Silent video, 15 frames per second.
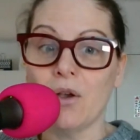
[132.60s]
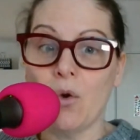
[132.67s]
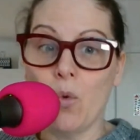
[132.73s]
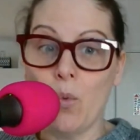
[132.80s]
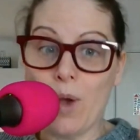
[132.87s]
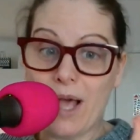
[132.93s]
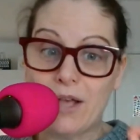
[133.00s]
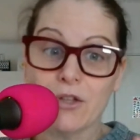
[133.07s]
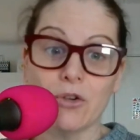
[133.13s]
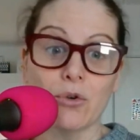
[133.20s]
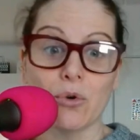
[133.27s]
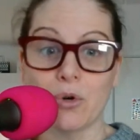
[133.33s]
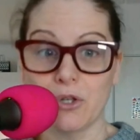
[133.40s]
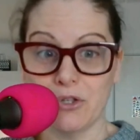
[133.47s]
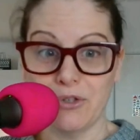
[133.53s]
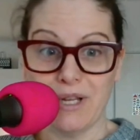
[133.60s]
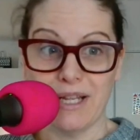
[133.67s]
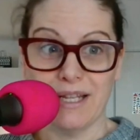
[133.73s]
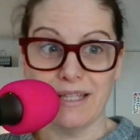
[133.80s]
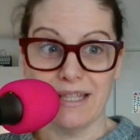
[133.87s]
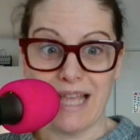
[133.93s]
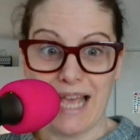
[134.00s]
While you're
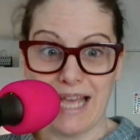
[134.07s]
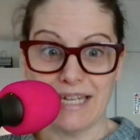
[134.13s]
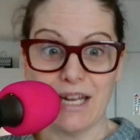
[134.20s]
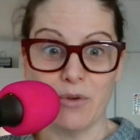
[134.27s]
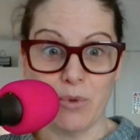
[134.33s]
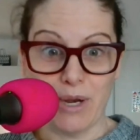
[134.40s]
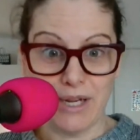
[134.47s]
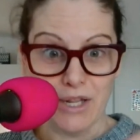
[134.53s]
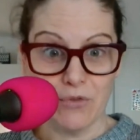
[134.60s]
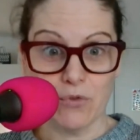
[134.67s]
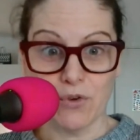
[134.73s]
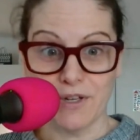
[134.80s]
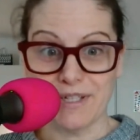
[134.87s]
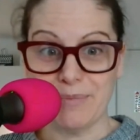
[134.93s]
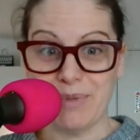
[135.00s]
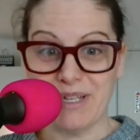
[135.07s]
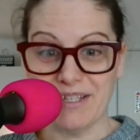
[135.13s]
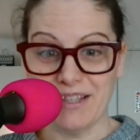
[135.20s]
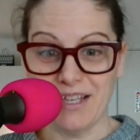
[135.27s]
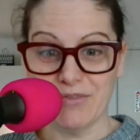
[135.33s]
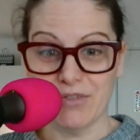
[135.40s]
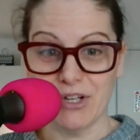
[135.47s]
ordering that and waiting for it to be
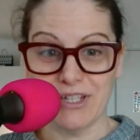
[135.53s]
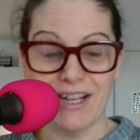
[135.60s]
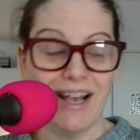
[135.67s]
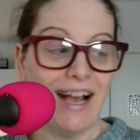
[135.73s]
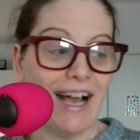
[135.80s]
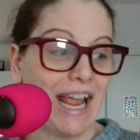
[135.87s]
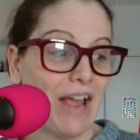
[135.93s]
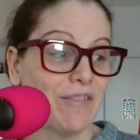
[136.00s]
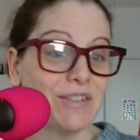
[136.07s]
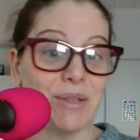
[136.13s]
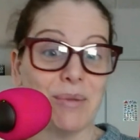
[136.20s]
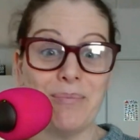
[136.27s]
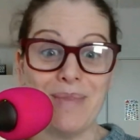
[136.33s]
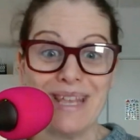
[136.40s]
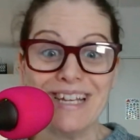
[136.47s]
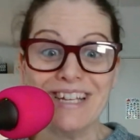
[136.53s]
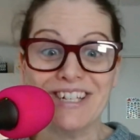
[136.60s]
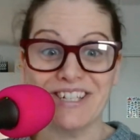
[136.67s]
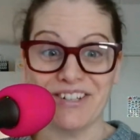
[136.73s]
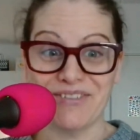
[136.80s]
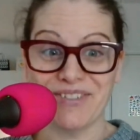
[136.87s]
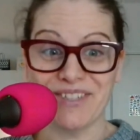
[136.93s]
delivered, I have some
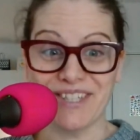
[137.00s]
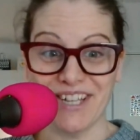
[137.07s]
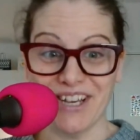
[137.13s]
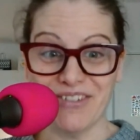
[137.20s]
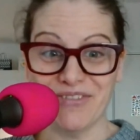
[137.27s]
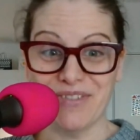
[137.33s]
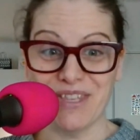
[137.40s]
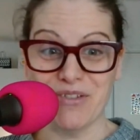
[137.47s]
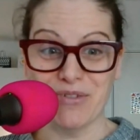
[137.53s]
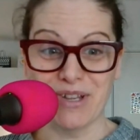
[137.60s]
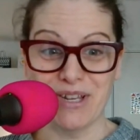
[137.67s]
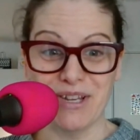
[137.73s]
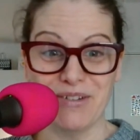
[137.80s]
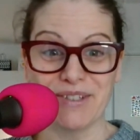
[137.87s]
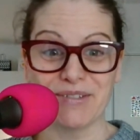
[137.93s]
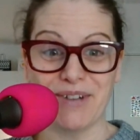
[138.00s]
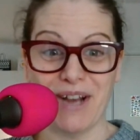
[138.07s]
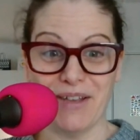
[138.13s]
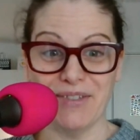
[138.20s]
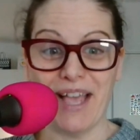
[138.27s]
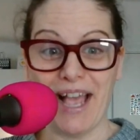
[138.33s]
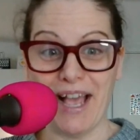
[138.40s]
makeshift stuff that you can use
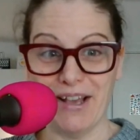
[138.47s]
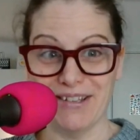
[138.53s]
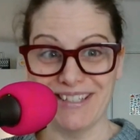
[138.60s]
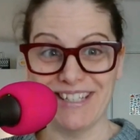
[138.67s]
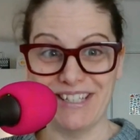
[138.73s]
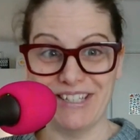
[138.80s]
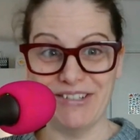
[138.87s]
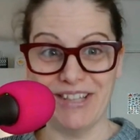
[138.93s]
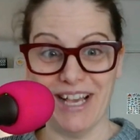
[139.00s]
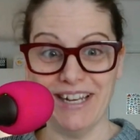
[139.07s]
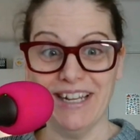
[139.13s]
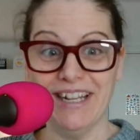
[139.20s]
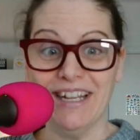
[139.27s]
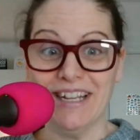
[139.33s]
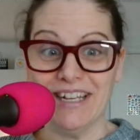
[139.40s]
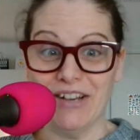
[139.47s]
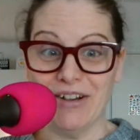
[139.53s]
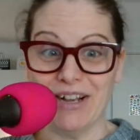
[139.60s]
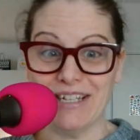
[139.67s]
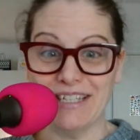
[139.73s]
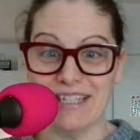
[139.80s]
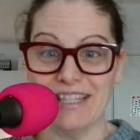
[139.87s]
around the house to do that. Now,
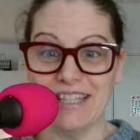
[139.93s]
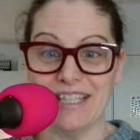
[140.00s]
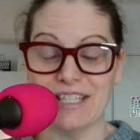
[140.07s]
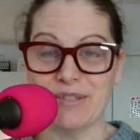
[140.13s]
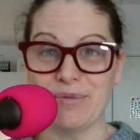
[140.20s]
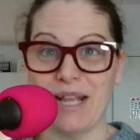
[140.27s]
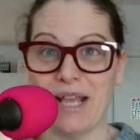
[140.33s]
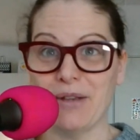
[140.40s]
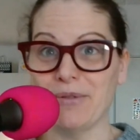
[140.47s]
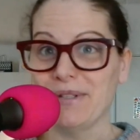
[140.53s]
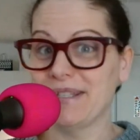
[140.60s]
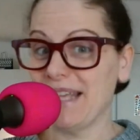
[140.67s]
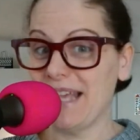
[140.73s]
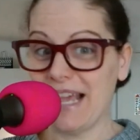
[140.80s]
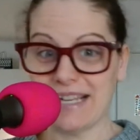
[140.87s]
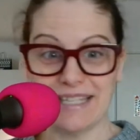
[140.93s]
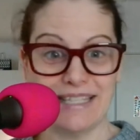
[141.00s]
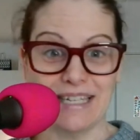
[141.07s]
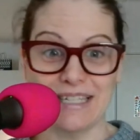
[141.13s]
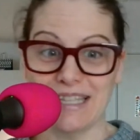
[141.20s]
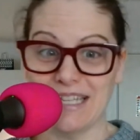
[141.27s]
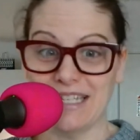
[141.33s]
I did this when I was
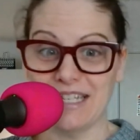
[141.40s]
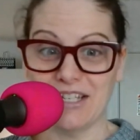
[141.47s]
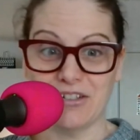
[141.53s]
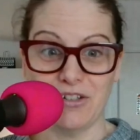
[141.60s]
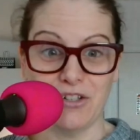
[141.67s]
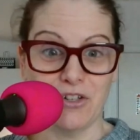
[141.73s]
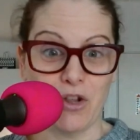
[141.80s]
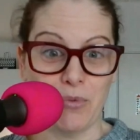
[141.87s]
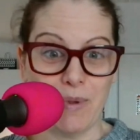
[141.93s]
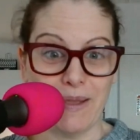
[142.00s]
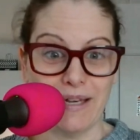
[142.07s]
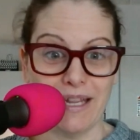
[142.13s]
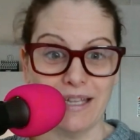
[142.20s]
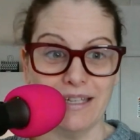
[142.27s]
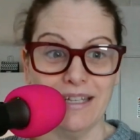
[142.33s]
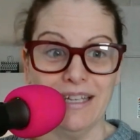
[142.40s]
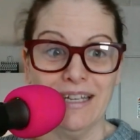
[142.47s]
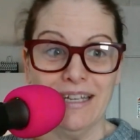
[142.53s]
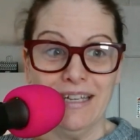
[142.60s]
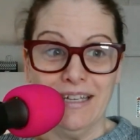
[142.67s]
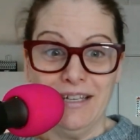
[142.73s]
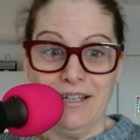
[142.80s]
accidentally digital nomading
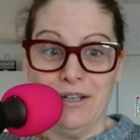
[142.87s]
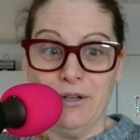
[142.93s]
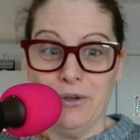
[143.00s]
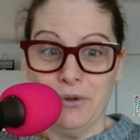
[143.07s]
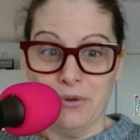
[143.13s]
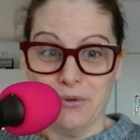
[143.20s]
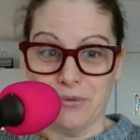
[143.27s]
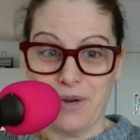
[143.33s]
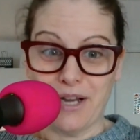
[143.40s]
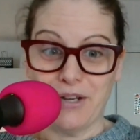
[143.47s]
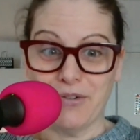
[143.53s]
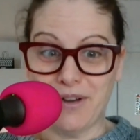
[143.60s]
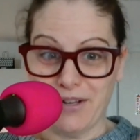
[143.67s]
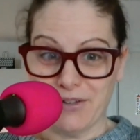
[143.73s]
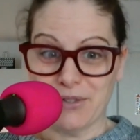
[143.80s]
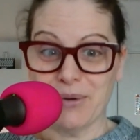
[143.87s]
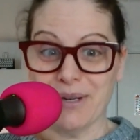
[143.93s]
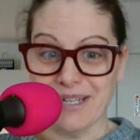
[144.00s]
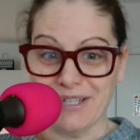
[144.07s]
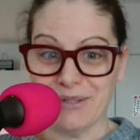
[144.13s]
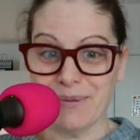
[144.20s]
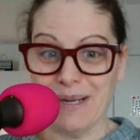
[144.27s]
right around
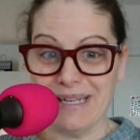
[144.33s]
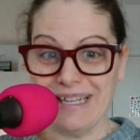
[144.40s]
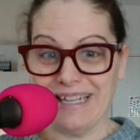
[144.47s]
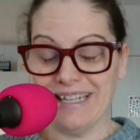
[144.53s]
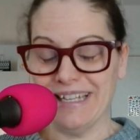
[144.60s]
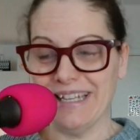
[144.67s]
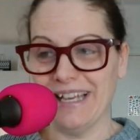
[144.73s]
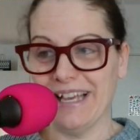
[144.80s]
2020.